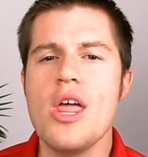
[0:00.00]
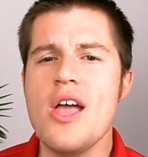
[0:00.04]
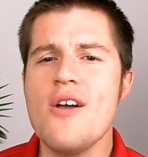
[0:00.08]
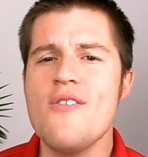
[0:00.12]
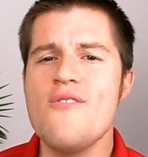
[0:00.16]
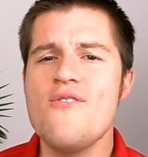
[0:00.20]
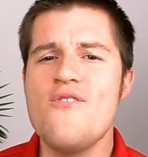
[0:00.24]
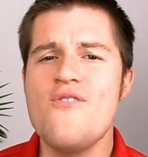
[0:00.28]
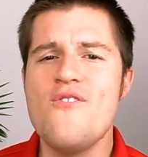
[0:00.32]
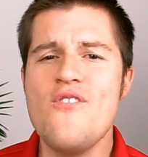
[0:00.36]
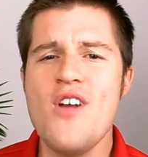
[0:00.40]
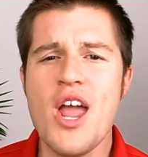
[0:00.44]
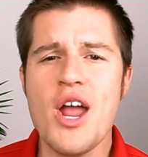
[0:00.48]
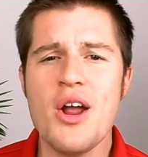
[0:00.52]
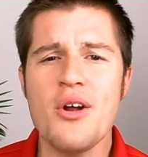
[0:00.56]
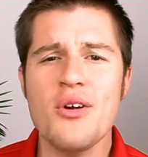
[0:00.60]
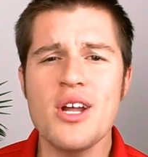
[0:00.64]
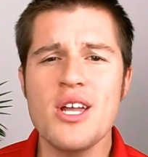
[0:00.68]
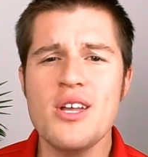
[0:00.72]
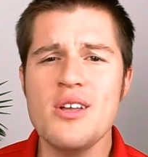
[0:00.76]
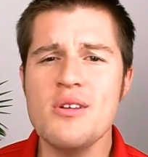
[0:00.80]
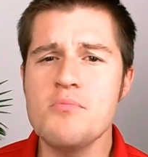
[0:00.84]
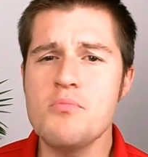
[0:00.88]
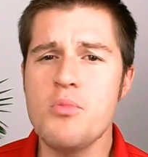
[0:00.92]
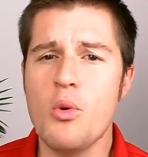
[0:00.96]
a
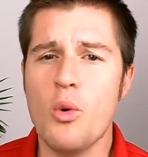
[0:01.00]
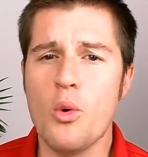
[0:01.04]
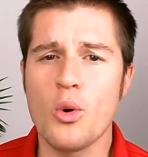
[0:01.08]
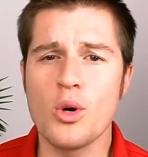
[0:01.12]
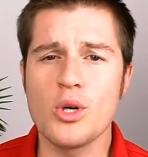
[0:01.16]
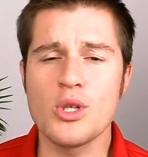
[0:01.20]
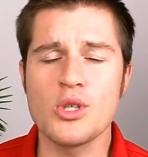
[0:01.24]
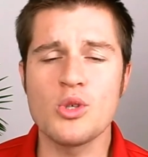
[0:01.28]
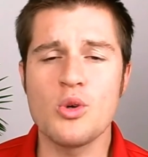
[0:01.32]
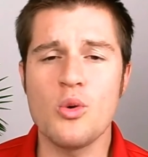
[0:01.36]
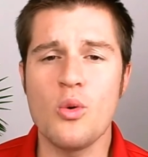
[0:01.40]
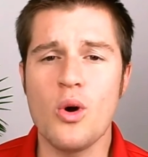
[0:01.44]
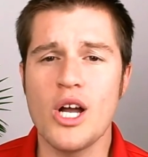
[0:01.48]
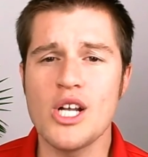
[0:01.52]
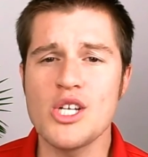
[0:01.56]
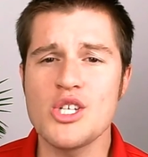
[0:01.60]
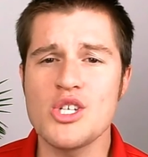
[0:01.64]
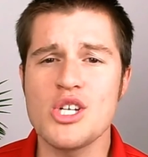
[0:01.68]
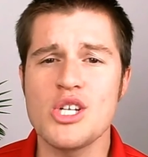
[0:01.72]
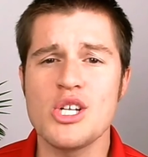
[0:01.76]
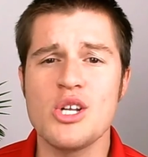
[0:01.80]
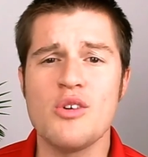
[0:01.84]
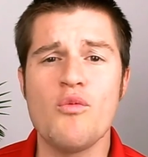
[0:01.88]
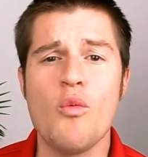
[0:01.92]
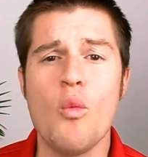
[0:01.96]
very important
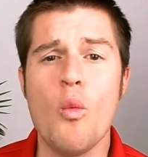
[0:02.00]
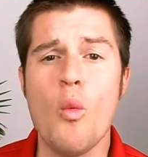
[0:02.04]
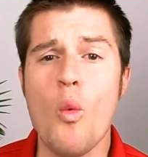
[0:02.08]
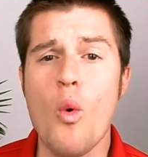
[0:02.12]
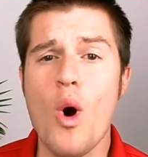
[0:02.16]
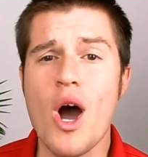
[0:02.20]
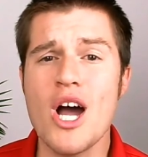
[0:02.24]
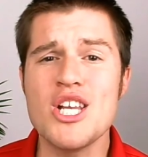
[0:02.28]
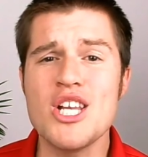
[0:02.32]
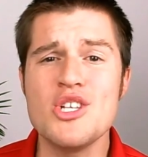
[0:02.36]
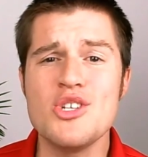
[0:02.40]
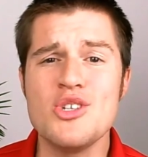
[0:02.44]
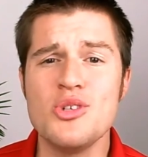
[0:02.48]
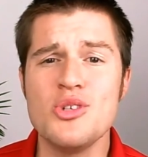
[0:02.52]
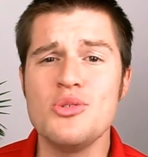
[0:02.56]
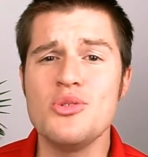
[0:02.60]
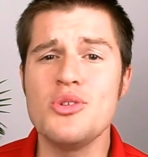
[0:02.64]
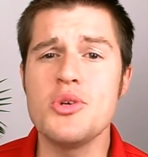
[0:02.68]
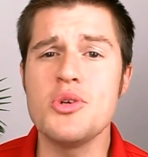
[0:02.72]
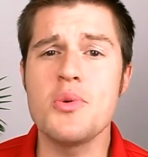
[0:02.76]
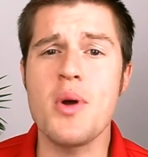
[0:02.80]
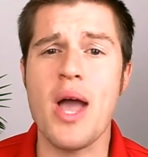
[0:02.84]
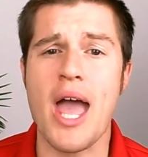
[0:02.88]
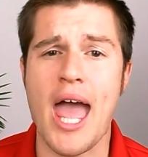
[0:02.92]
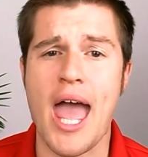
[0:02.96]
question of what do
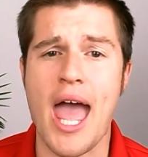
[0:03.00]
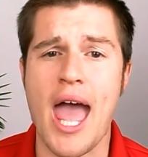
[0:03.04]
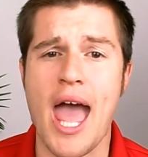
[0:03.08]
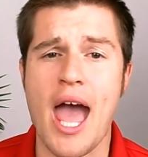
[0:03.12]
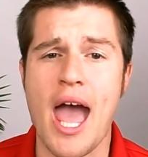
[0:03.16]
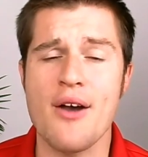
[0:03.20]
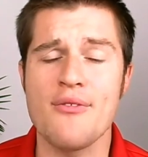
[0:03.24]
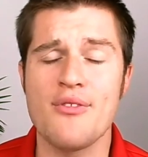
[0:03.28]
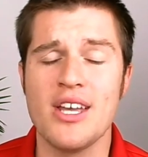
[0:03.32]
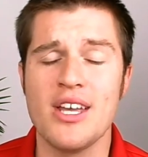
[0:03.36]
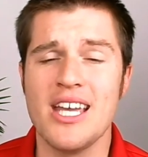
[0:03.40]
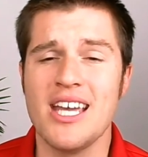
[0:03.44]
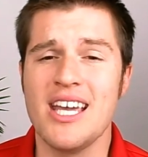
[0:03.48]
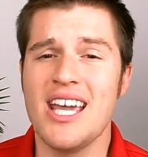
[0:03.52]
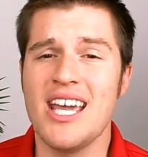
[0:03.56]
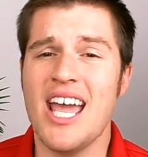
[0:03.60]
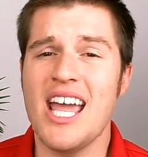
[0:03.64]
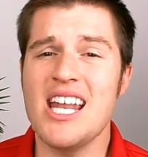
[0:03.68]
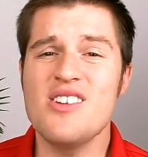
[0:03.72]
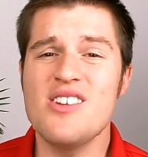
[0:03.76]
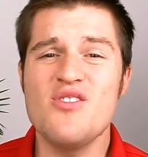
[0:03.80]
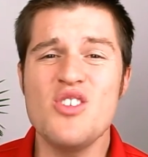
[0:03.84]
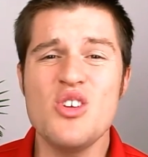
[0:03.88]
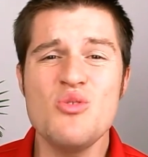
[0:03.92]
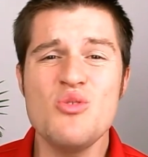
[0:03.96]
you have?
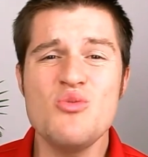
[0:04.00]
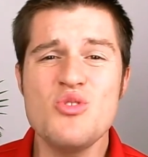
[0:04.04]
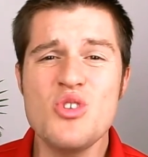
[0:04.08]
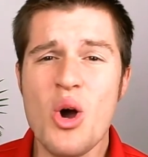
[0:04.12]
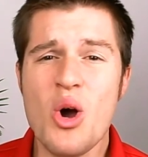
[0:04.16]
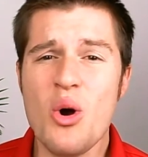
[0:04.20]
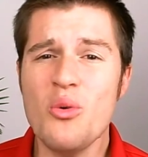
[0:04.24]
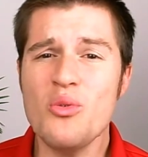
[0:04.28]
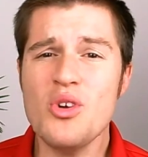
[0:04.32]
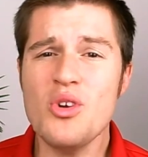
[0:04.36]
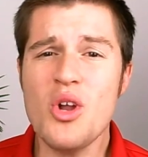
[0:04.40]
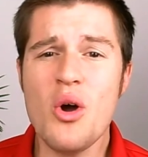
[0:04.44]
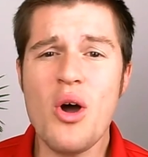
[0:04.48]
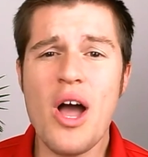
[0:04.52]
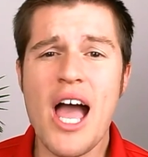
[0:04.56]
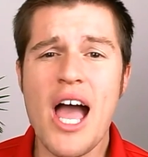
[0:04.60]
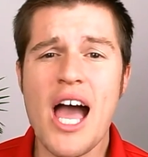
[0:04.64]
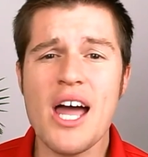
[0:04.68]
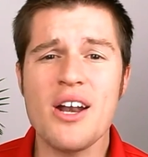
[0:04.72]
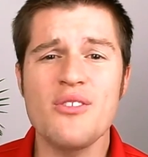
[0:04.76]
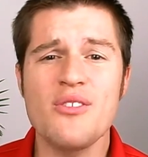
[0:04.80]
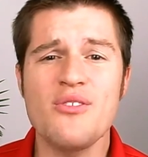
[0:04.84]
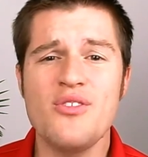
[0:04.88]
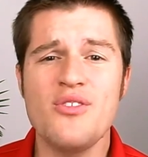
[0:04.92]
And if you don't know how to